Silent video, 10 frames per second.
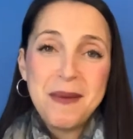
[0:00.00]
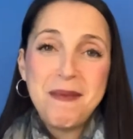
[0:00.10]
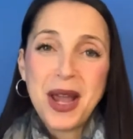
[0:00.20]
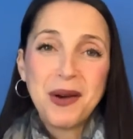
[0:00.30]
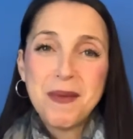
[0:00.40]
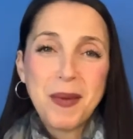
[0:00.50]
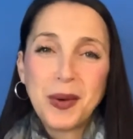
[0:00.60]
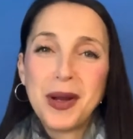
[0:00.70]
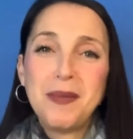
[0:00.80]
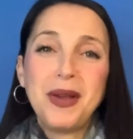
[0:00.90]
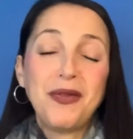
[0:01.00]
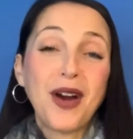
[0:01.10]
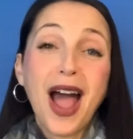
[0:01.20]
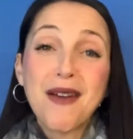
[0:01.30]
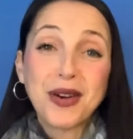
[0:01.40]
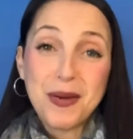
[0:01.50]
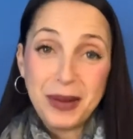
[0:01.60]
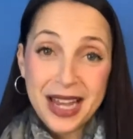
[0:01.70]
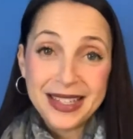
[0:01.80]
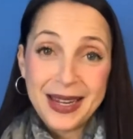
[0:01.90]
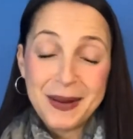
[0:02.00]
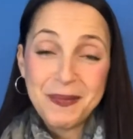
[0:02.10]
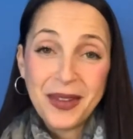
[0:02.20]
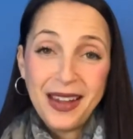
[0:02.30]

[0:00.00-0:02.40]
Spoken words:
May her memory be forever a blessing.